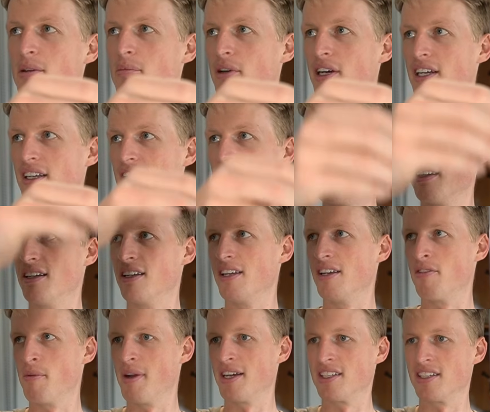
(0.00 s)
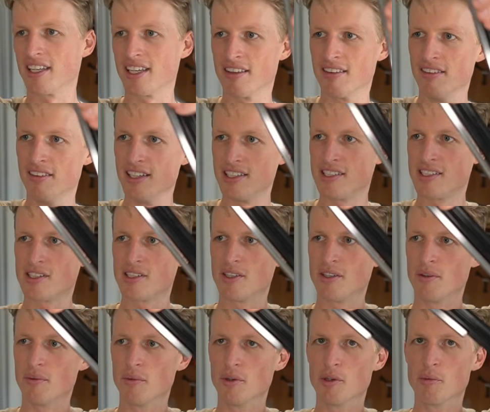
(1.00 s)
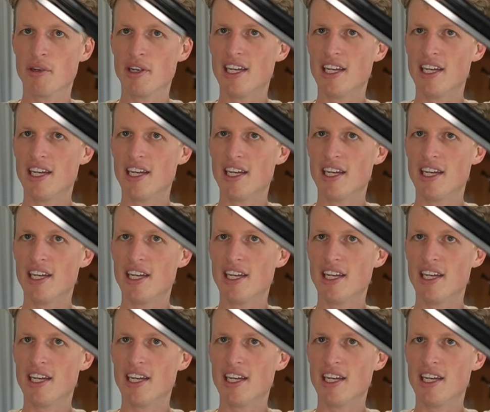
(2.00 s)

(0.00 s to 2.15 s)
But if you imagine, like, this would